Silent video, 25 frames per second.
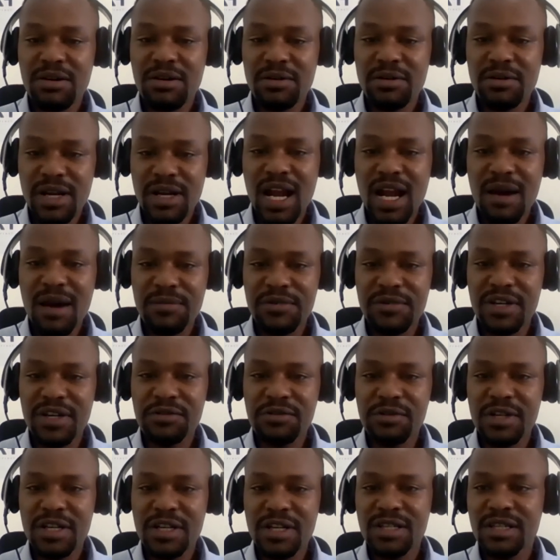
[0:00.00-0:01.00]
on an uptrend
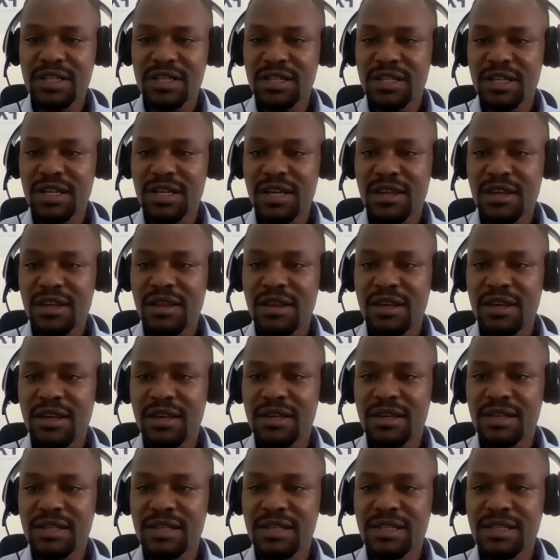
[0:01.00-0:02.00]
to test
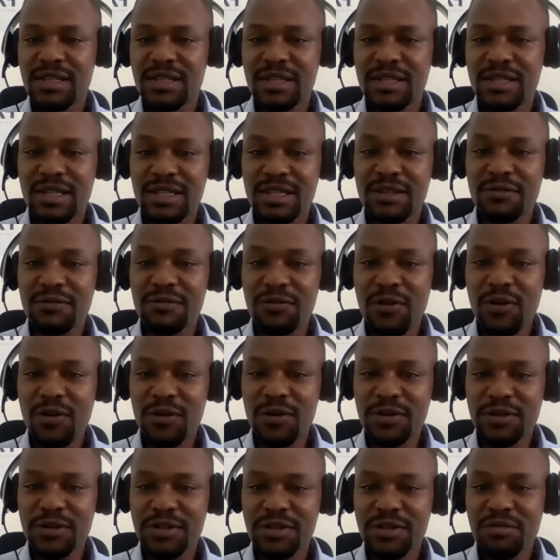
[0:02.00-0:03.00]
the
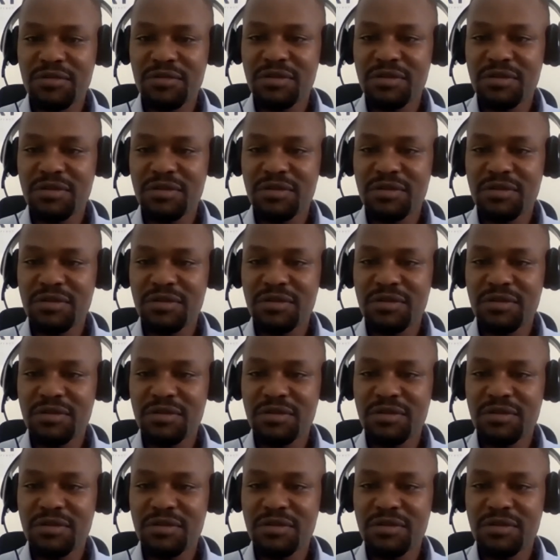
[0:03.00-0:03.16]
64s or